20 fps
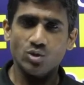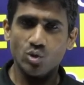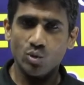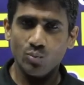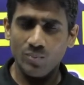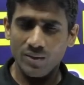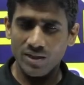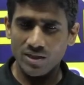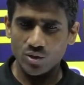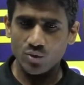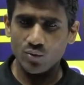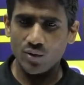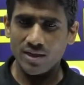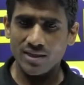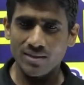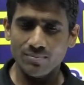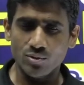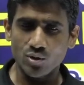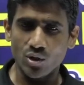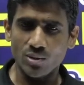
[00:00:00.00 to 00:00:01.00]
So please do
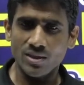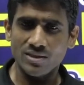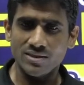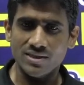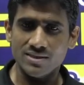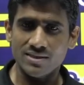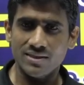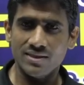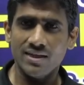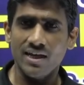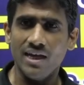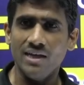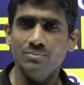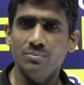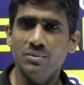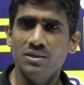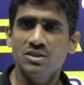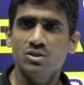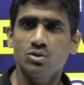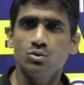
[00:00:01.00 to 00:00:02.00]
hurry up, join the session,
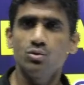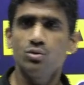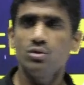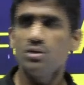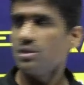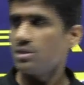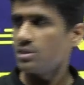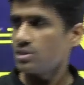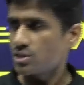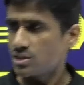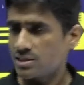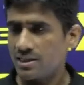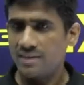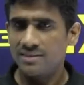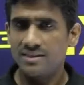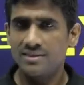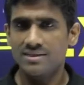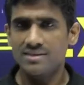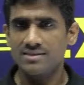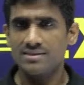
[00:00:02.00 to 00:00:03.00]
and please do
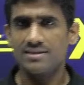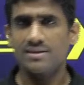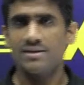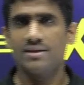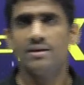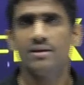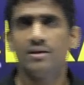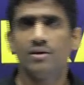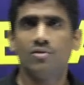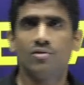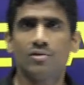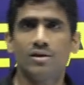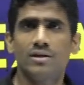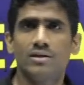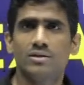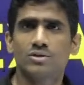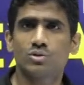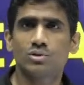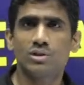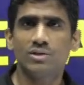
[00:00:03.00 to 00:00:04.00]
share the session.
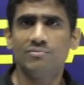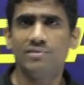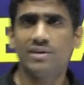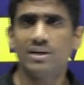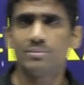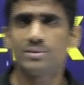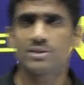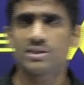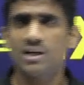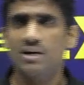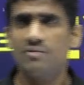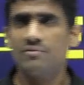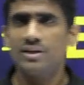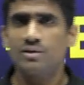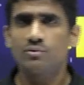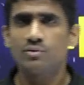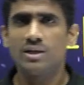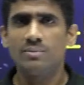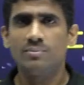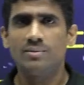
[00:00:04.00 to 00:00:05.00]
Okay, so Divya Mishra,
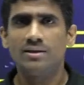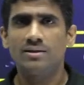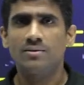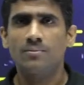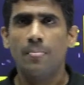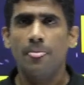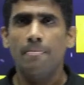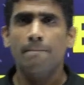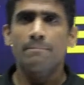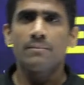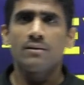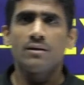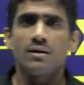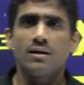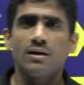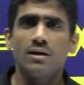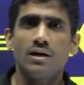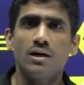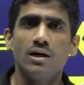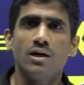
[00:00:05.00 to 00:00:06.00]
very good evening.
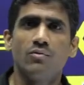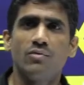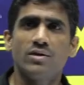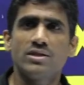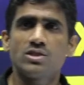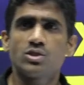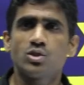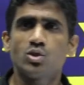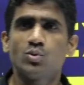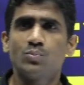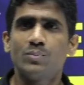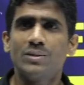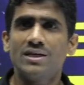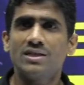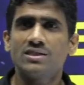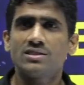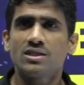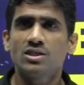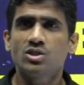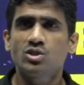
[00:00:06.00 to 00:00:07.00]
Once you
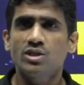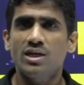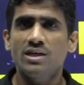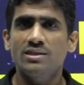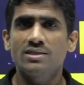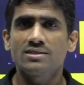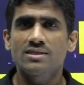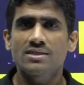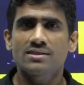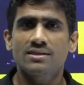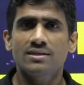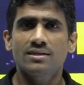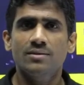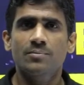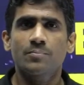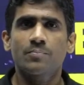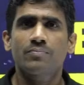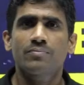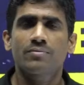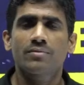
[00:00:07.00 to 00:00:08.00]
please share the session,
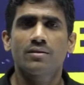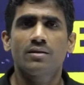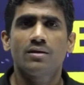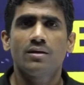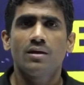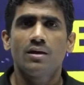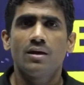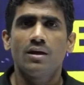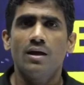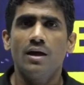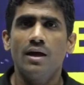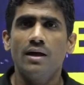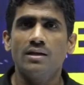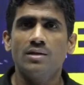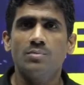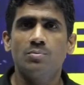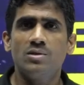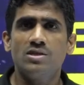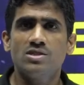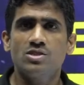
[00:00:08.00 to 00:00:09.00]

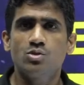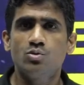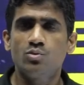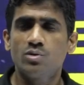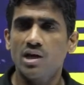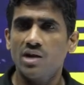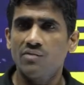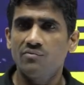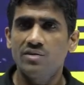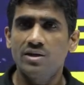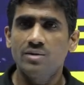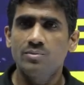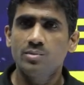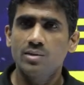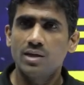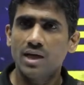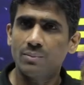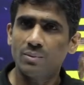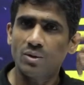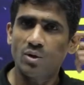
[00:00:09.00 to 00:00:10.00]
and please do
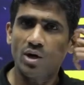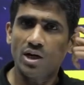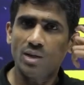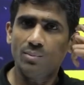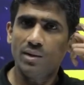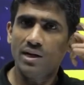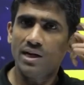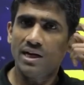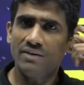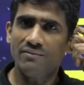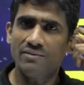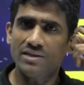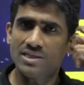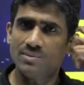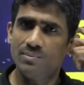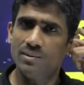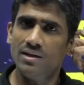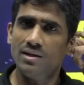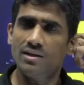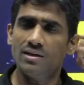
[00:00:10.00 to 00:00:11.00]
confirm, am I audible and
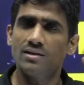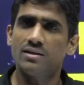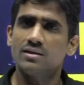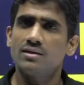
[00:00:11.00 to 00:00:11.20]
visible?